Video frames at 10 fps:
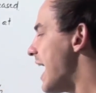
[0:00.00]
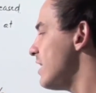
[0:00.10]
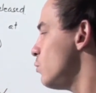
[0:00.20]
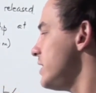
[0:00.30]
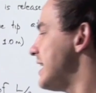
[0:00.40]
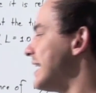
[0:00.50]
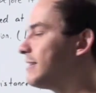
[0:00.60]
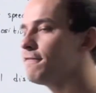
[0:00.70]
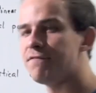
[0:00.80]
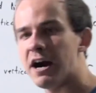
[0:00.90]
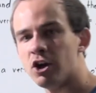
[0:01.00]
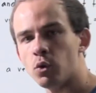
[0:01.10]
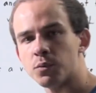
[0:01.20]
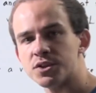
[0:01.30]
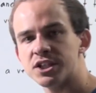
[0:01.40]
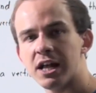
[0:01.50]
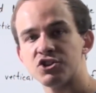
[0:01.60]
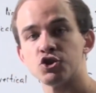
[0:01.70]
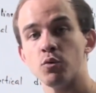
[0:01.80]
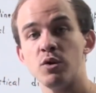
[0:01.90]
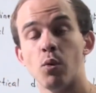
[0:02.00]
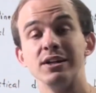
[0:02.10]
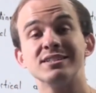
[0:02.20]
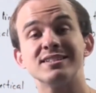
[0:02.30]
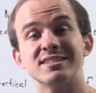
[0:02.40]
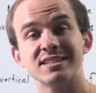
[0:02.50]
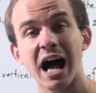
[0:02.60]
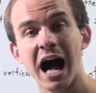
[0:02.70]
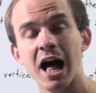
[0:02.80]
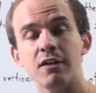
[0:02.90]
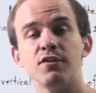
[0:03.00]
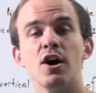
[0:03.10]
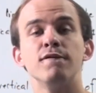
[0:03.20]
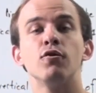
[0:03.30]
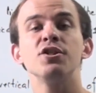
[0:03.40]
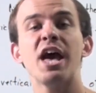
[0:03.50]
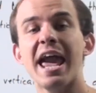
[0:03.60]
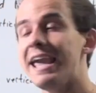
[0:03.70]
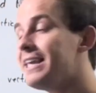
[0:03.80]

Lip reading: and we get the following result. So we want to solve for the